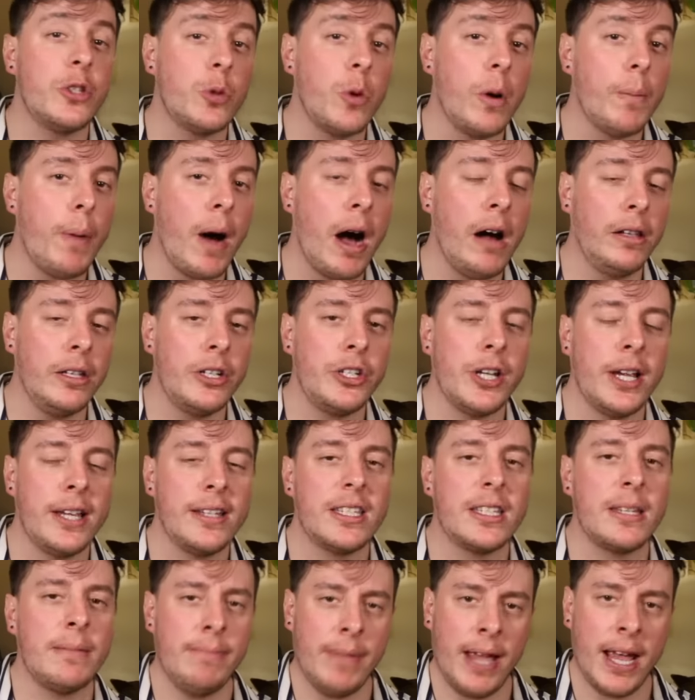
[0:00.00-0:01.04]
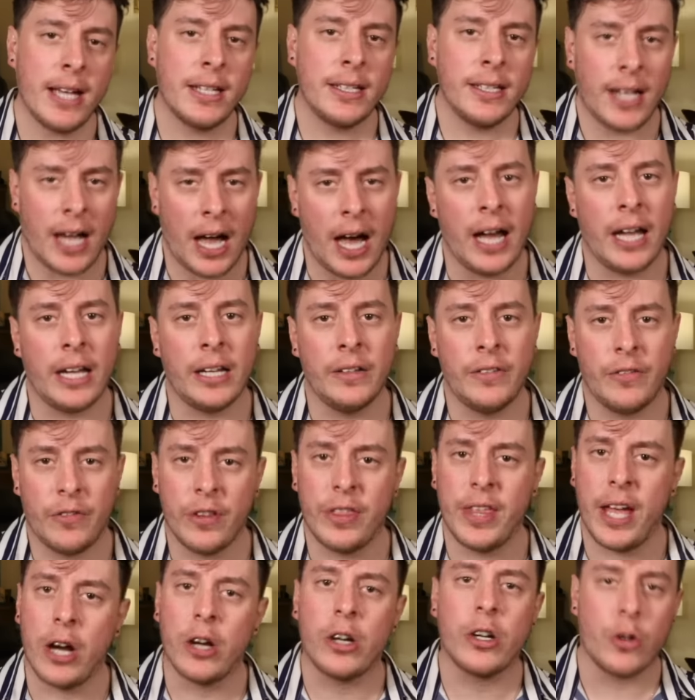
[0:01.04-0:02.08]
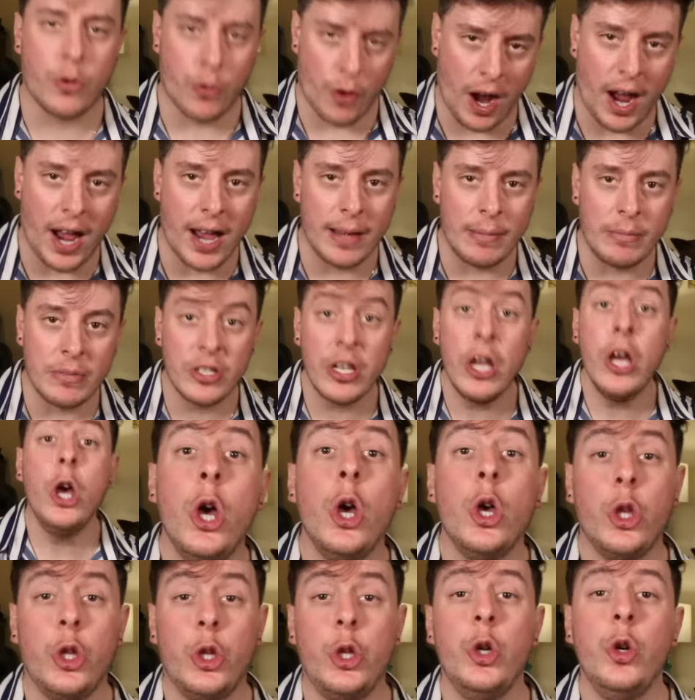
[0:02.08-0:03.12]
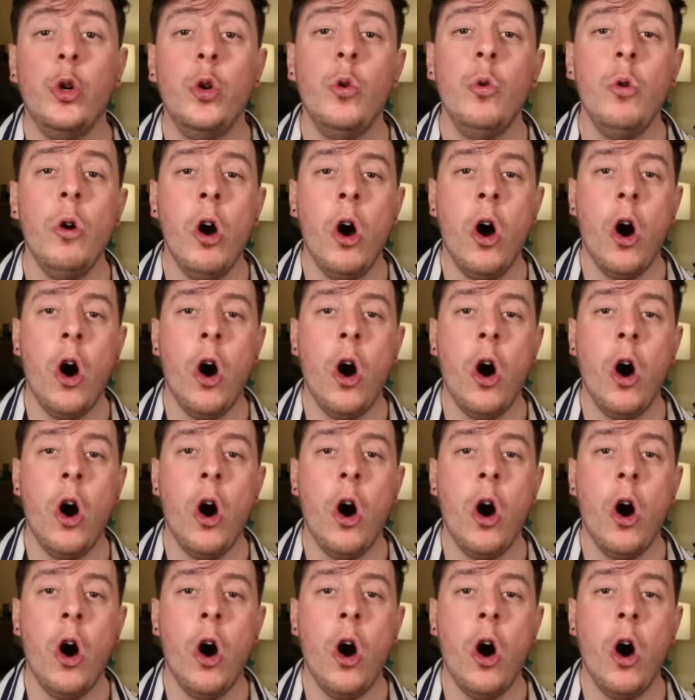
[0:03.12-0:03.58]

to apologize to mankind for their crimes. You